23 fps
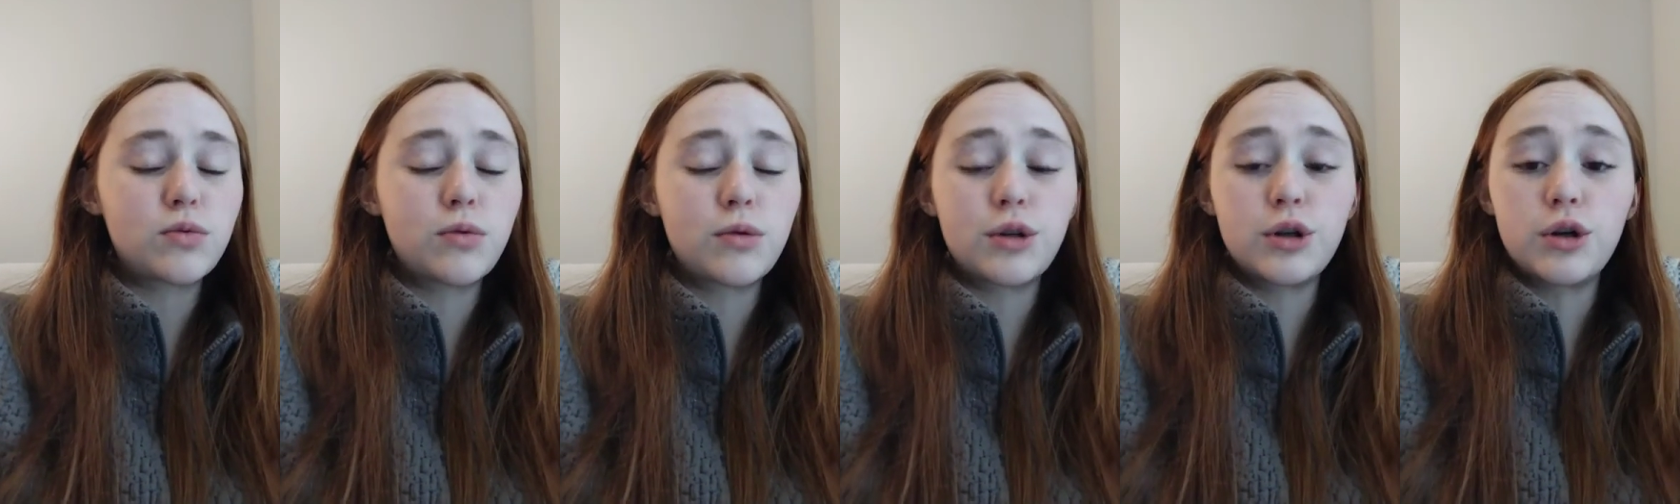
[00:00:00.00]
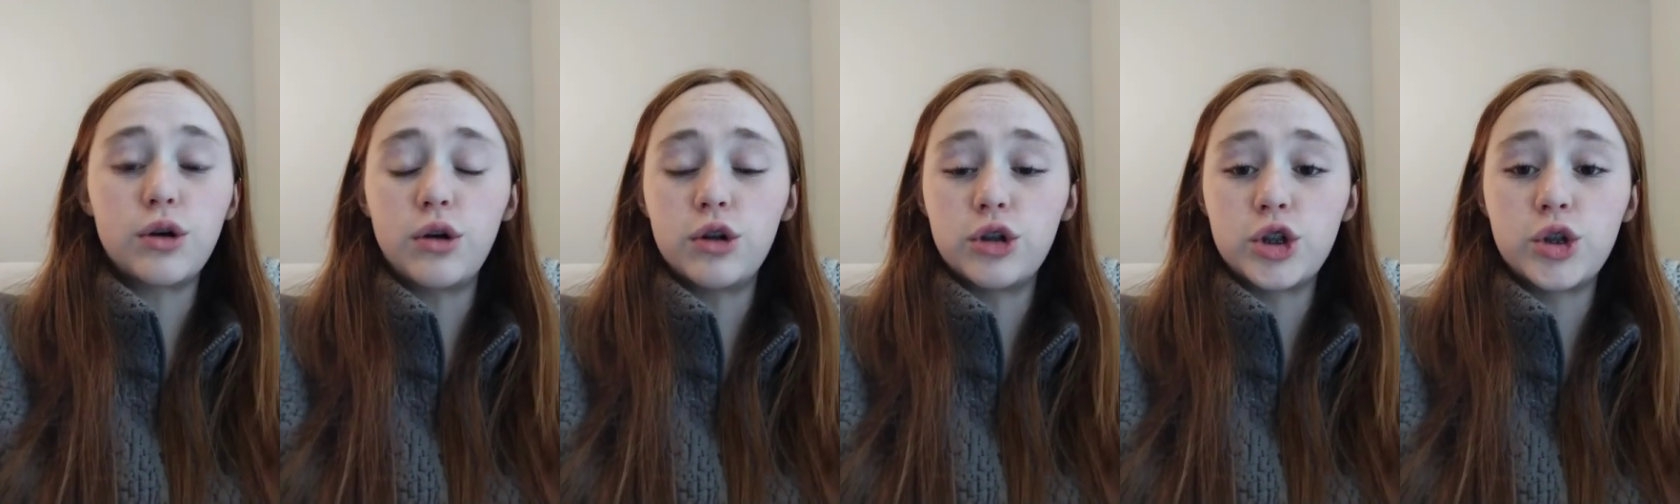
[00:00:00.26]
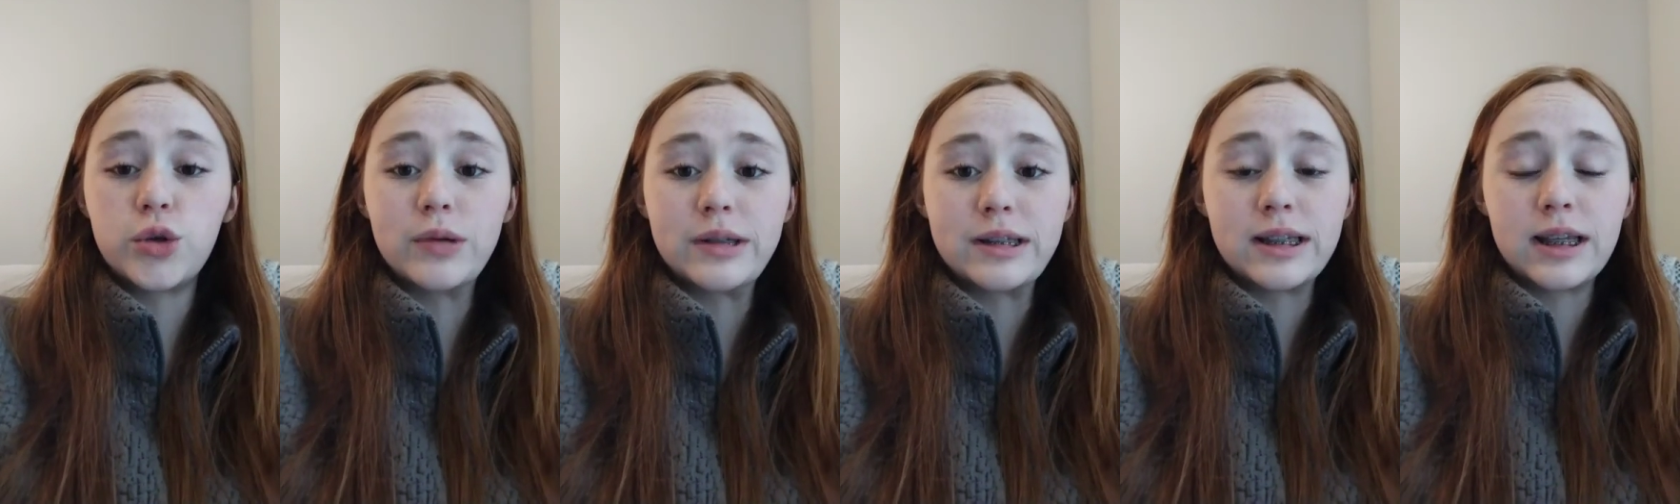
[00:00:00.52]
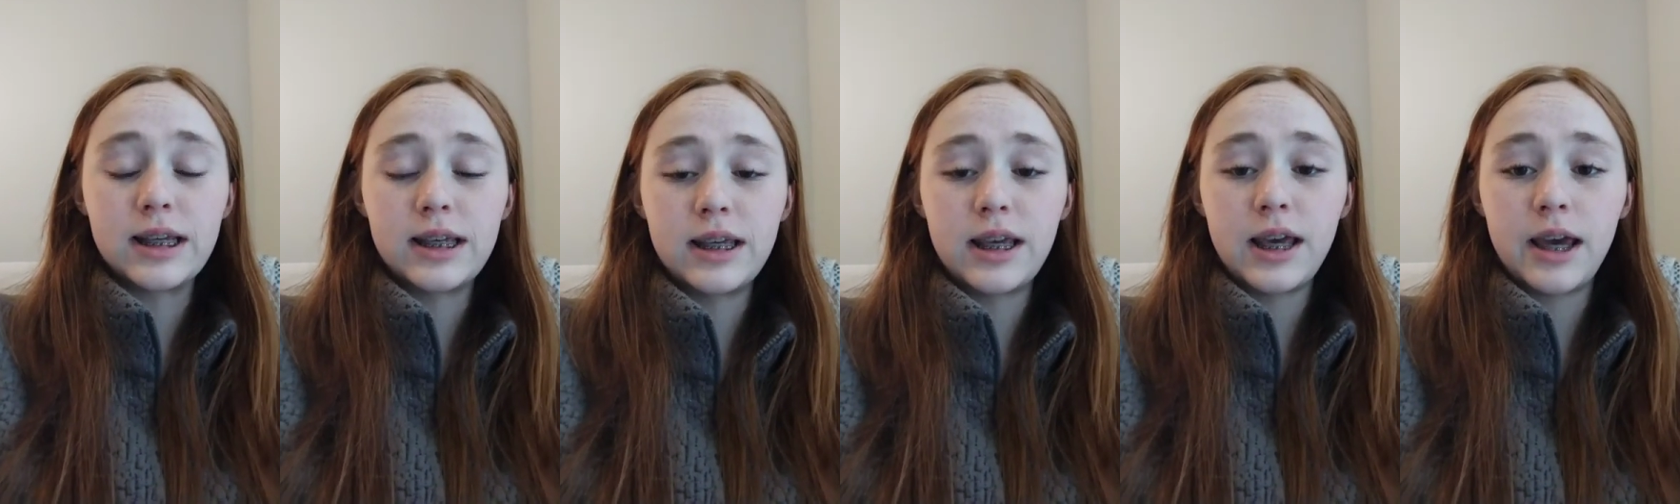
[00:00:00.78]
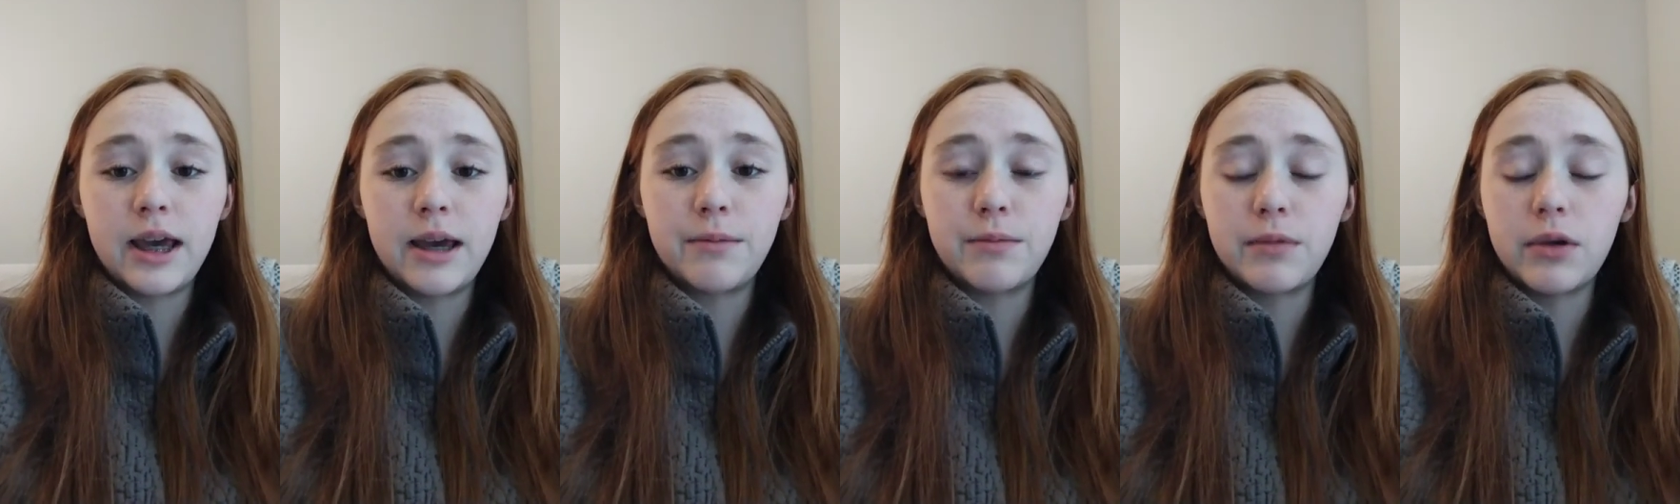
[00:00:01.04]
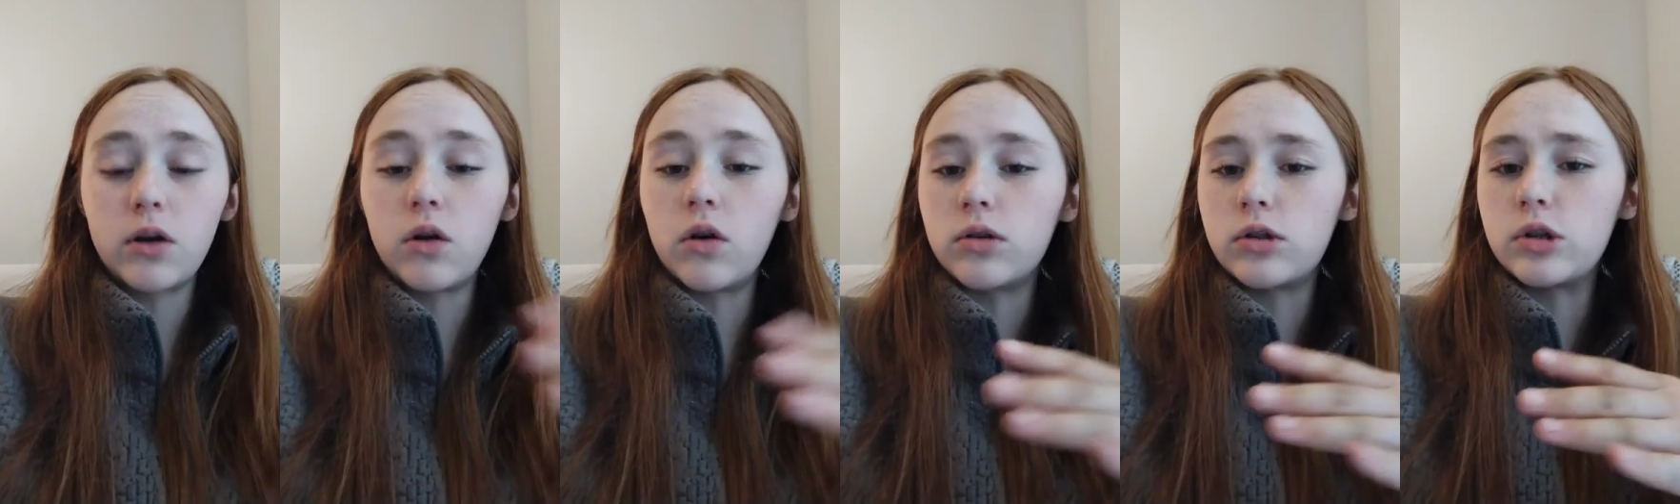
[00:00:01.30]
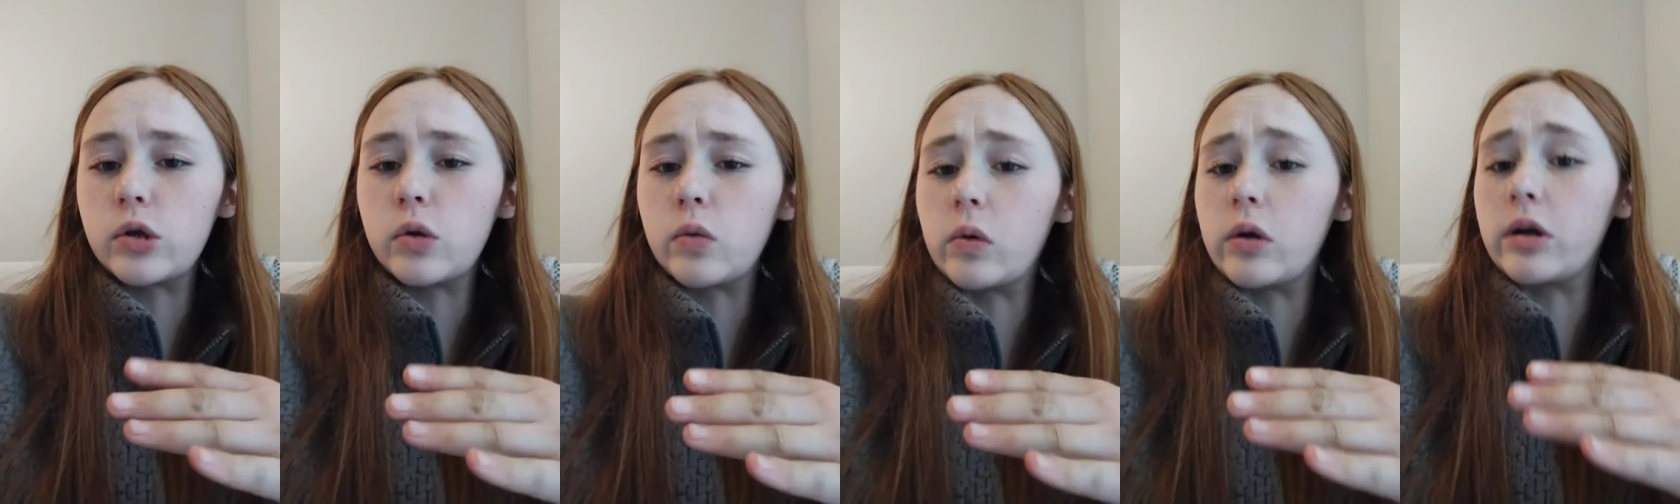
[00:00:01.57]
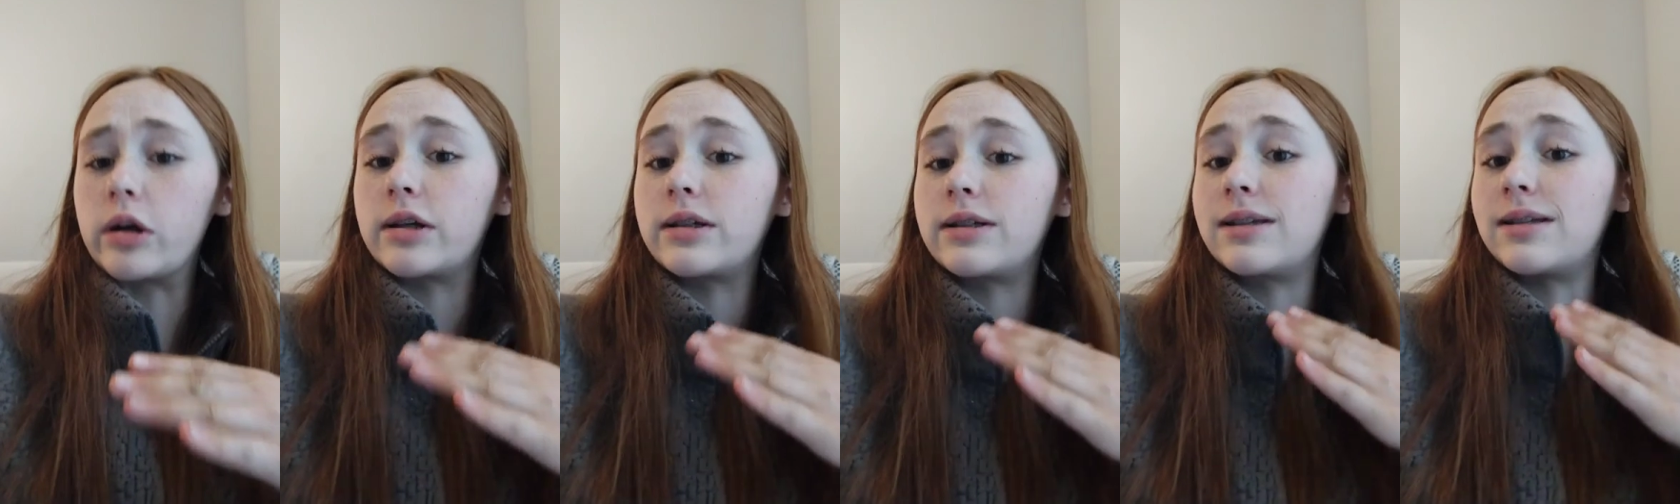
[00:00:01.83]
with an altruistic game that also
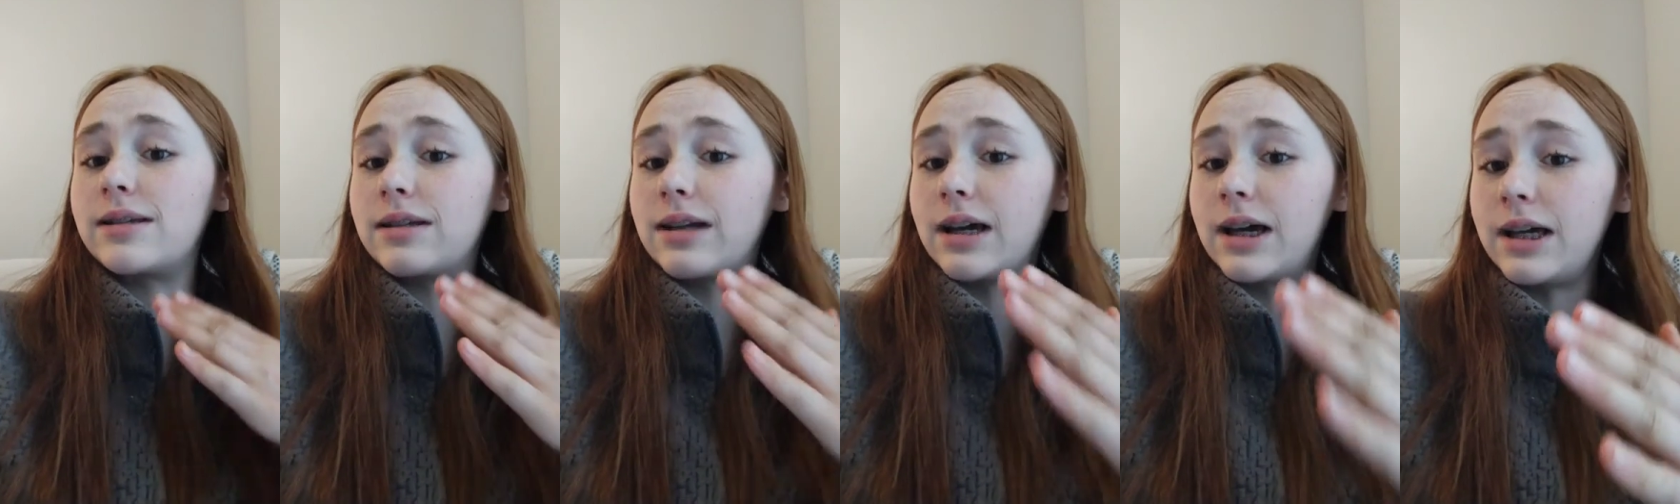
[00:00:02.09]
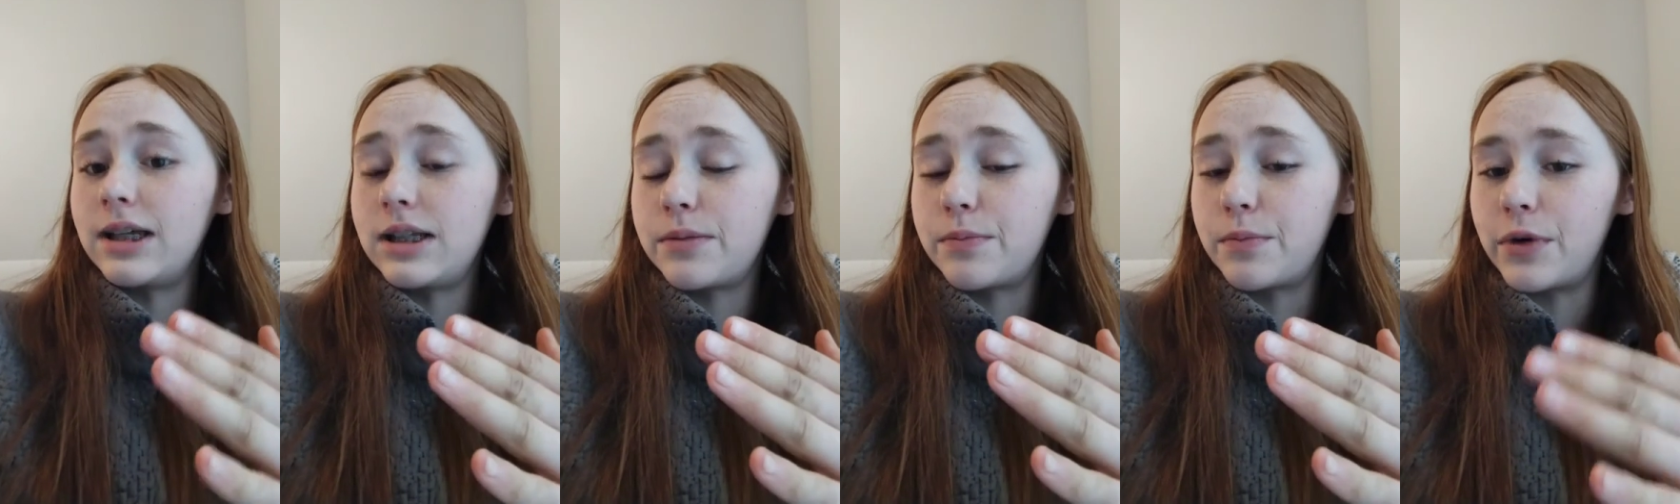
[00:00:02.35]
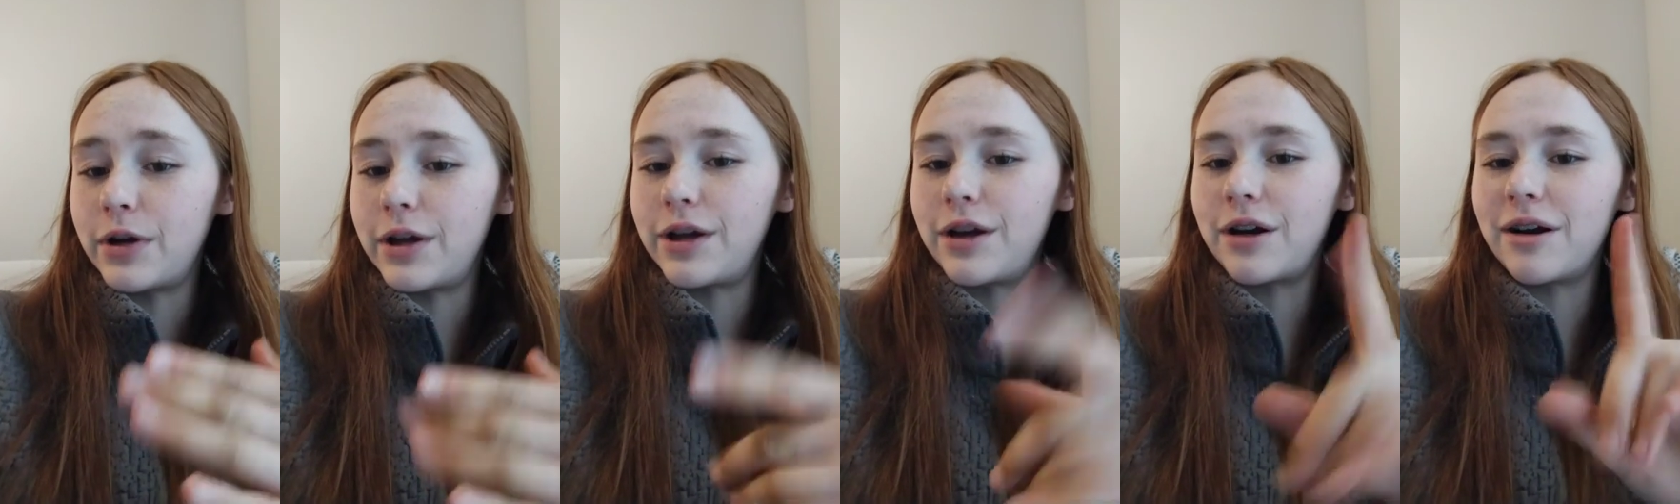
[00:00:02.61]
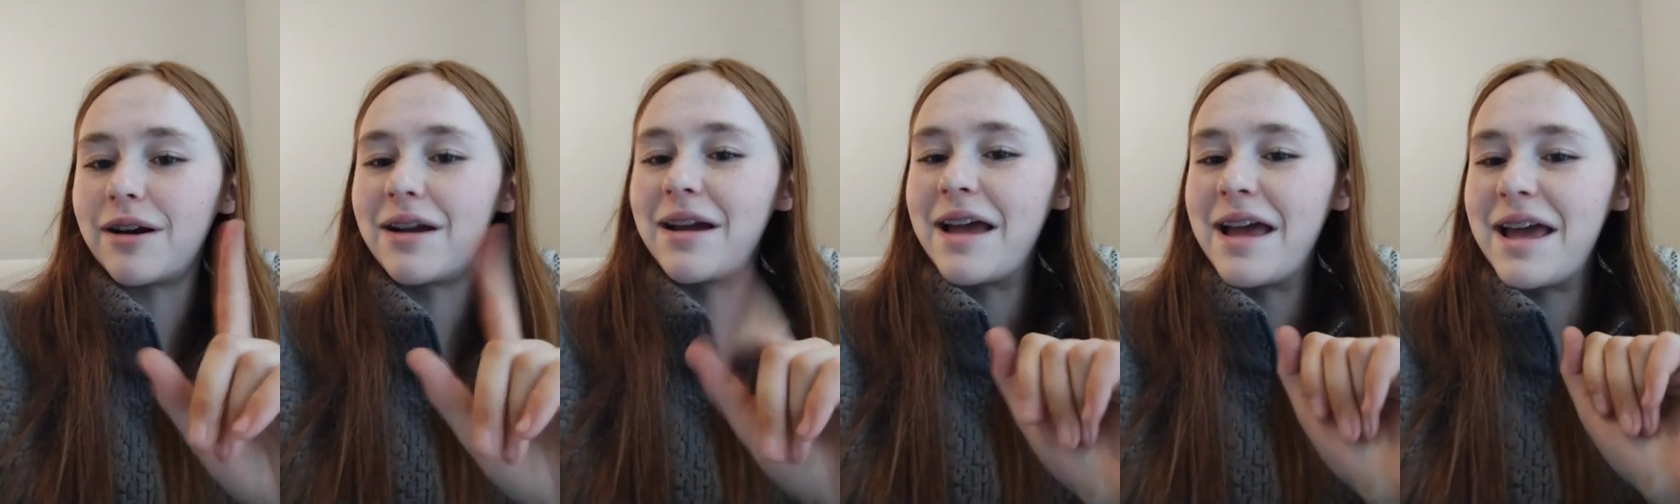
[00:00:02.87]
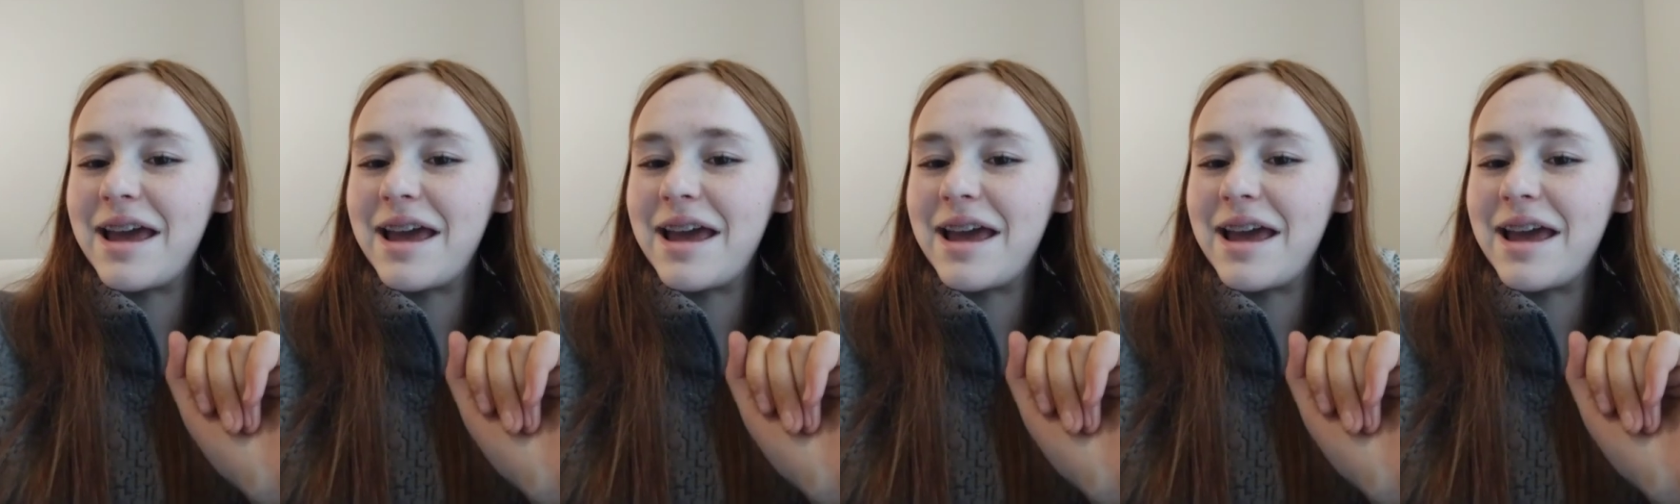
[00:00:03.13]
works as an icebreaker